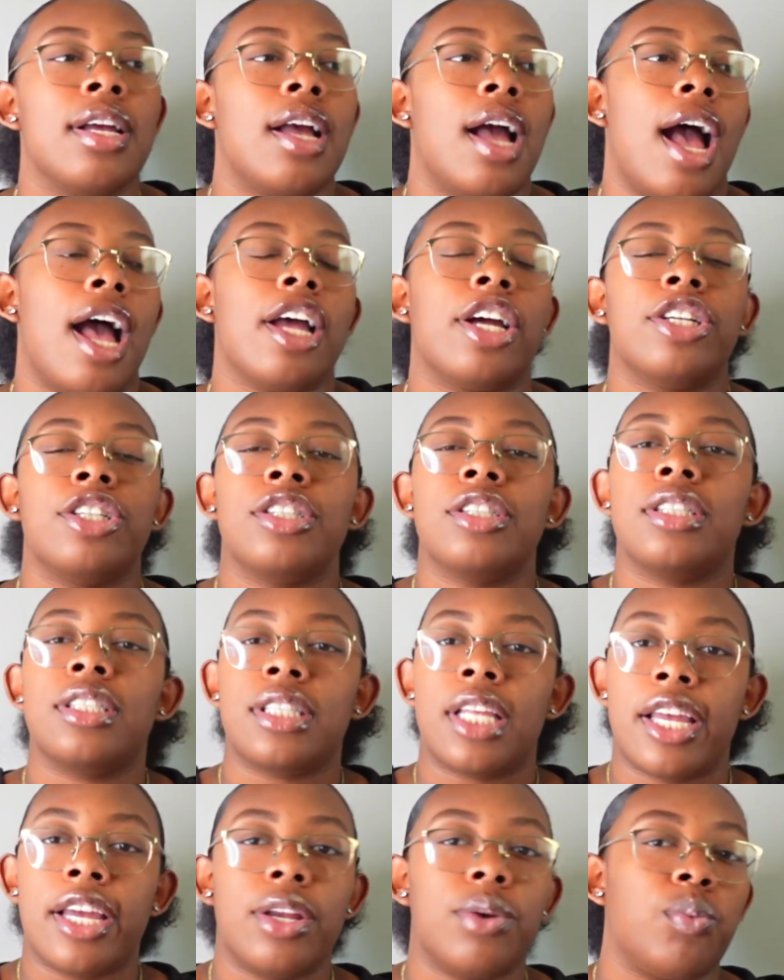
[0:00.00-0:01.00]
I
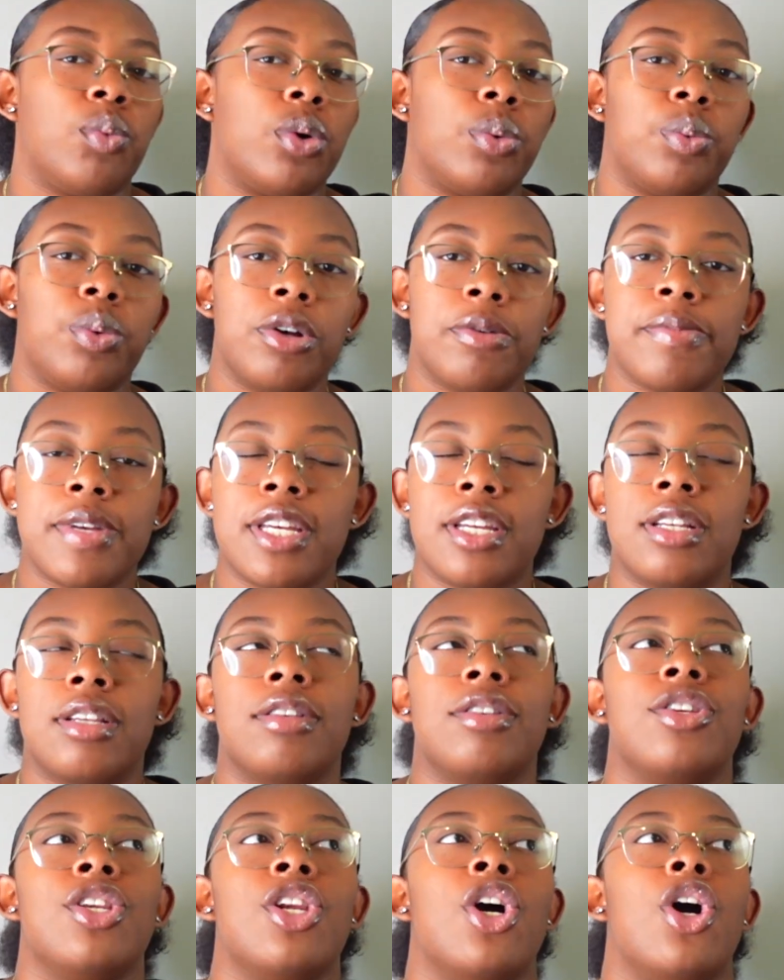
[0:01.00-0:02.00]
understand we're women,
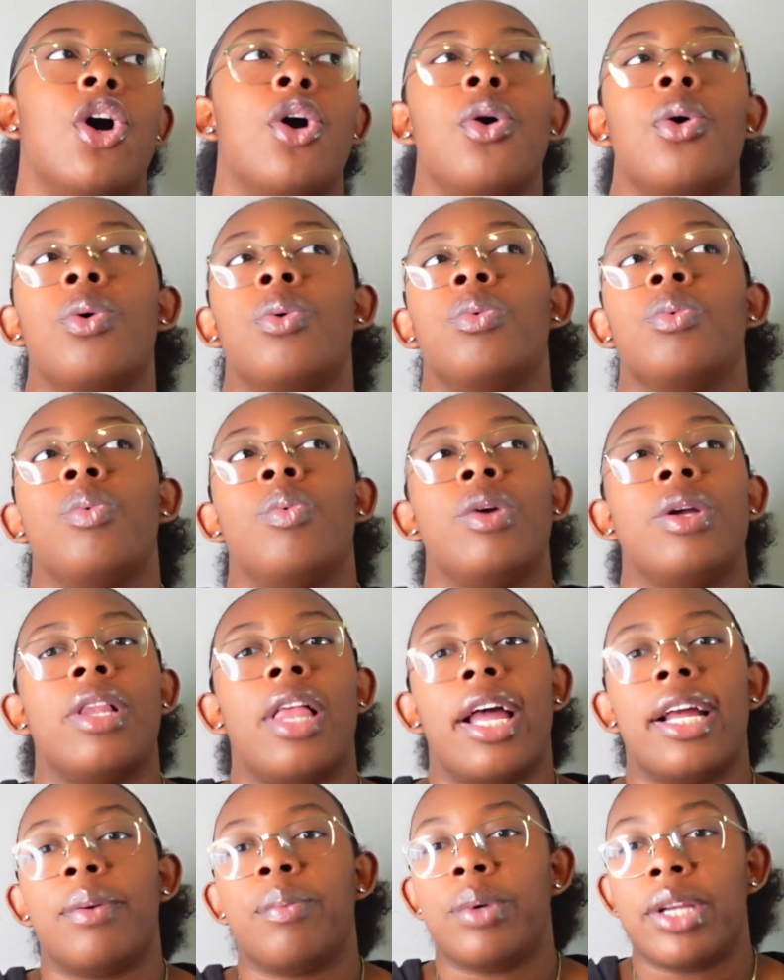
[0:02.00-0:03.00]
you know, we
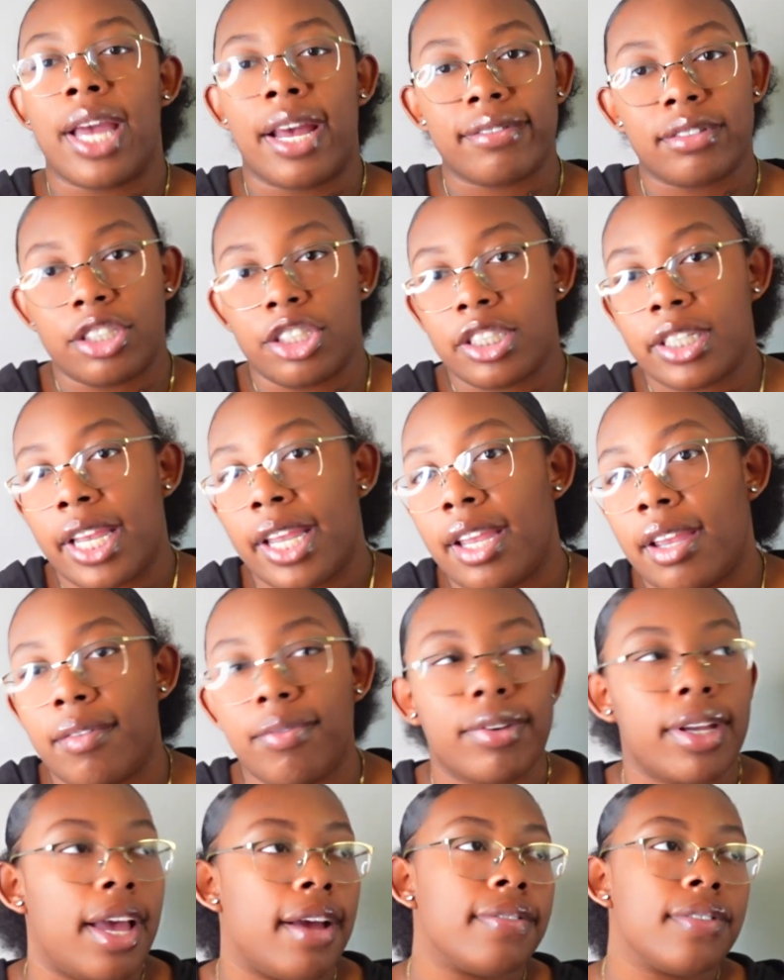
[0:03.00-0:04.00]
have to shave,
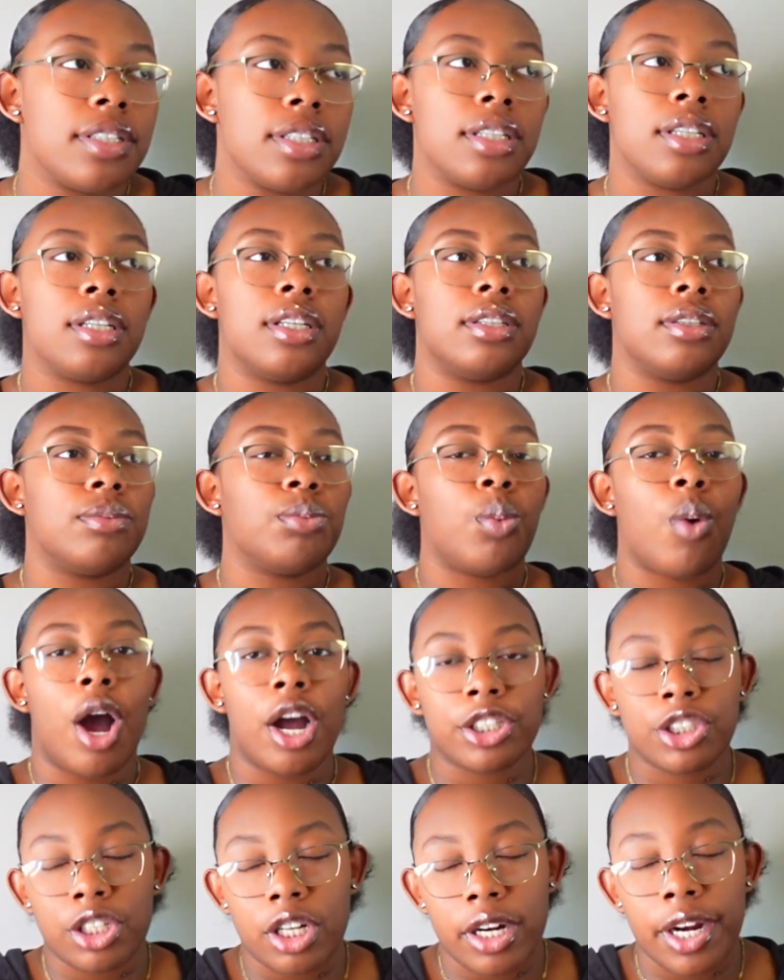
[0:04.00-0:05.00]
we have to
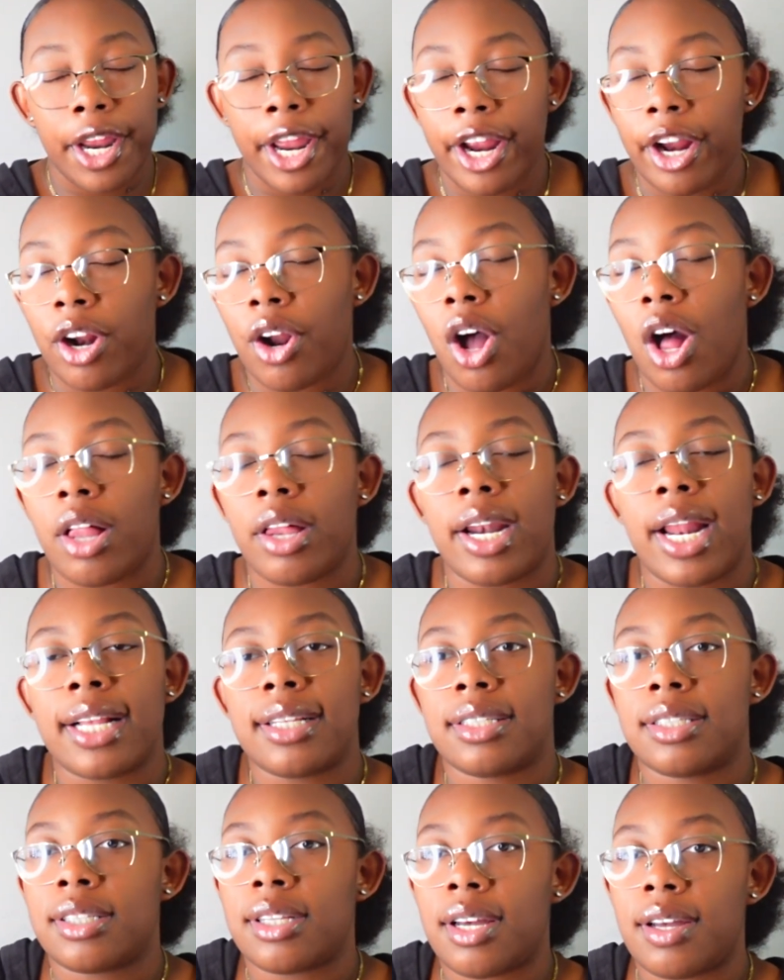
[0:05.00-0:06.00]
wash our hair, all of that
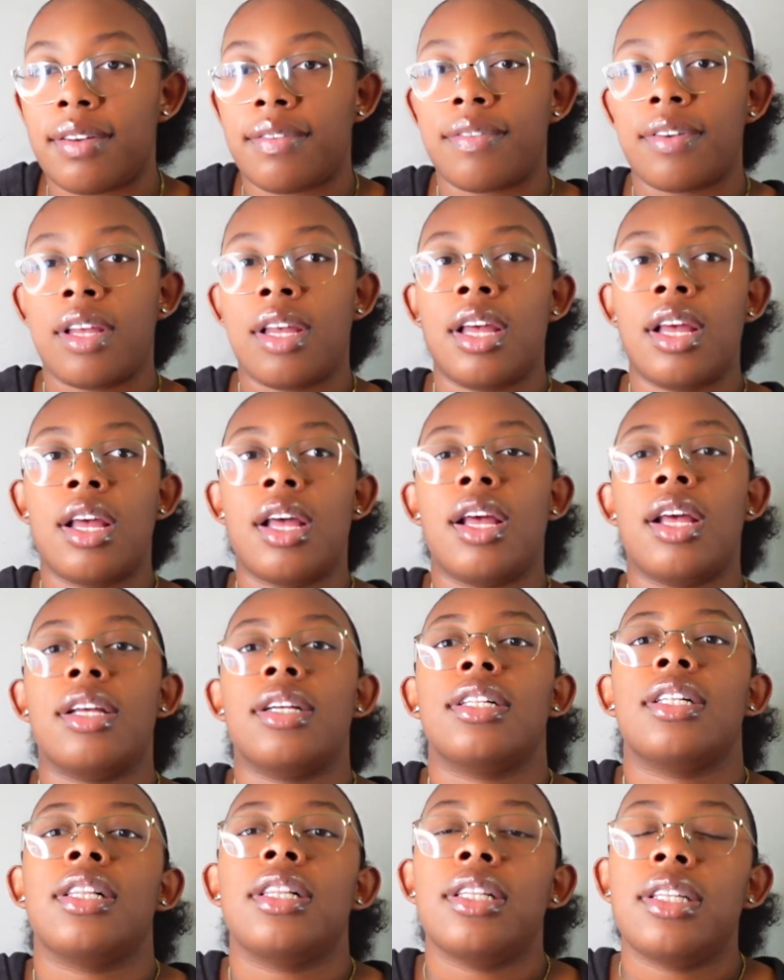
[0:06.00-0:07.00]
stuff.
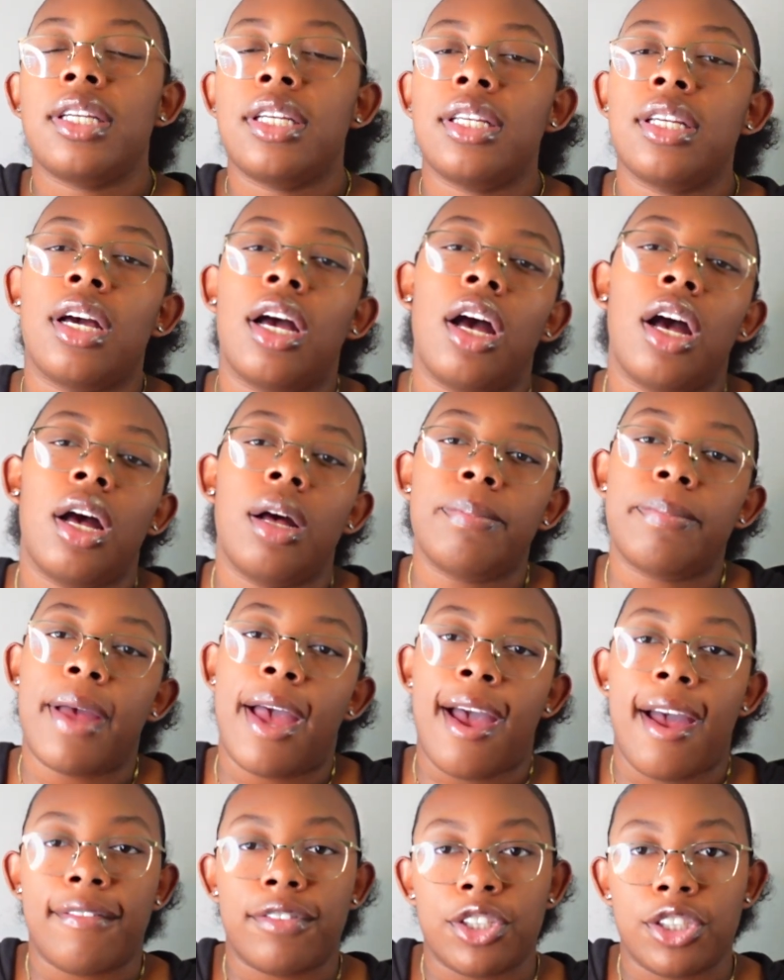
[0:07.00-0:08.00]
Clean up
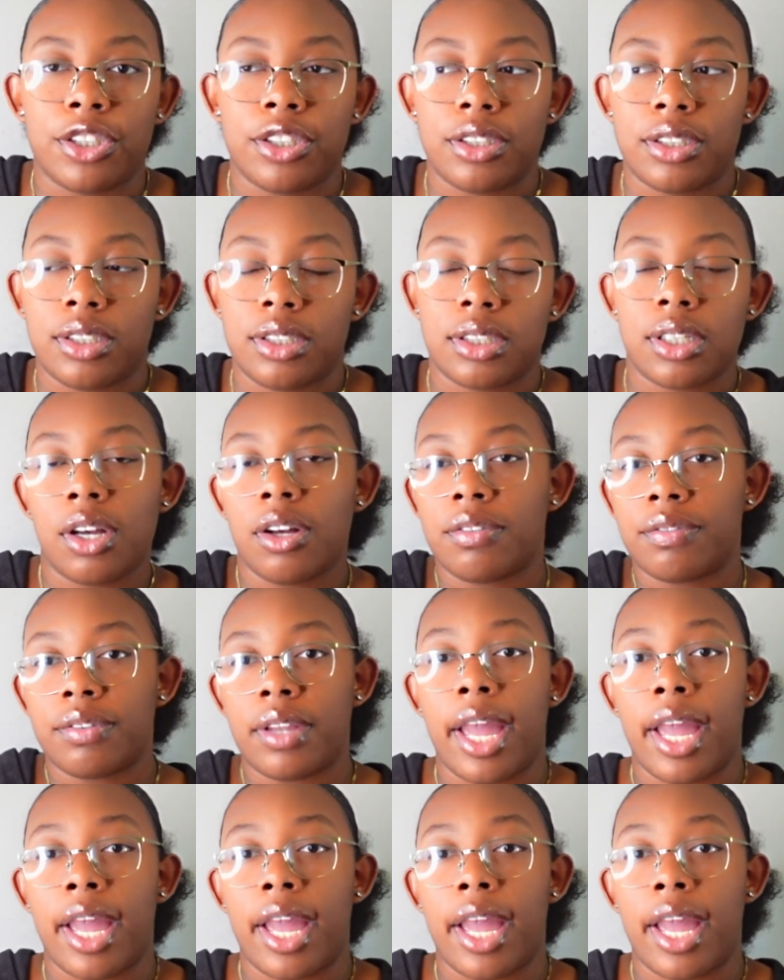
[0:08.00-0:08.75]
after yourself.